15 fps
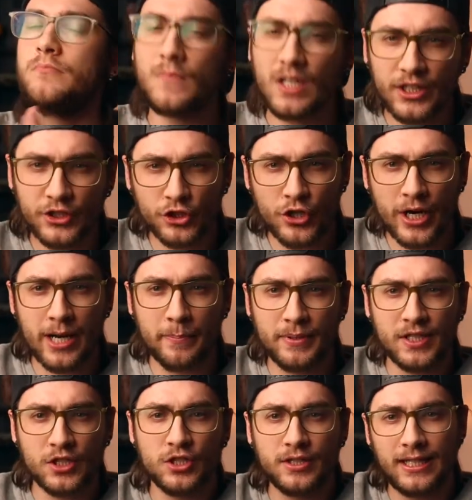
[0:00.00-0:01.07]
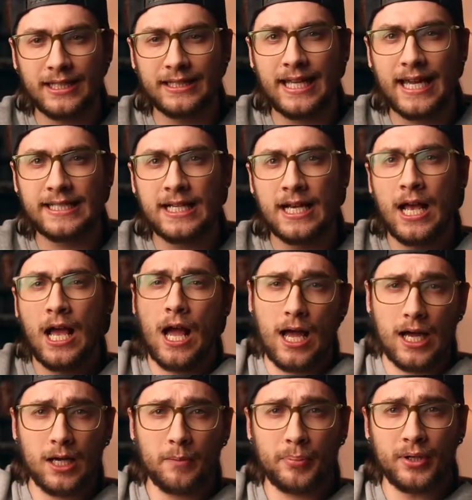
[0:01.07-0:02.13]
is to try to position that light
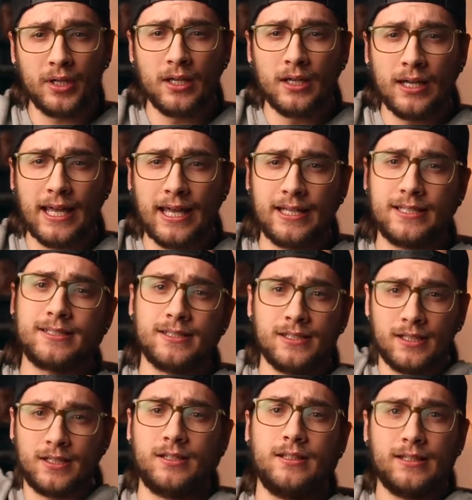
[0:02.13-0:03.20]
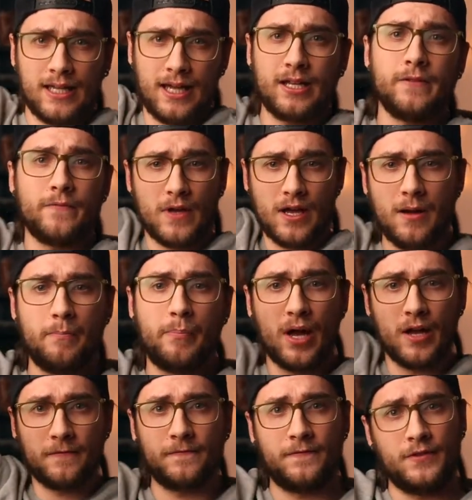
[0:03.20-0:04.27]
up and kind of
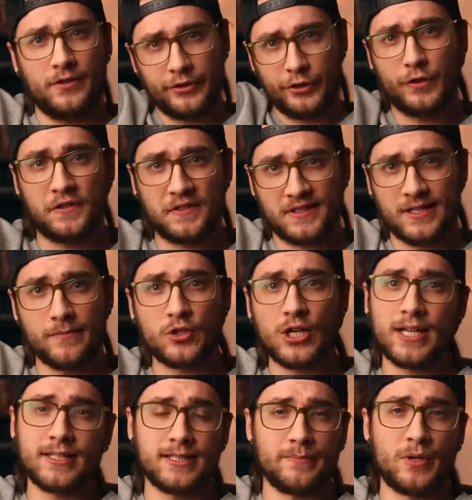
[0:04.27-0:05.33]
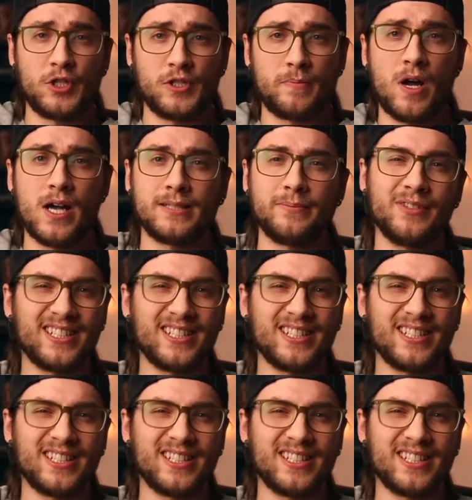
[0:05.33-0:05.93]
above your subject as much as possible.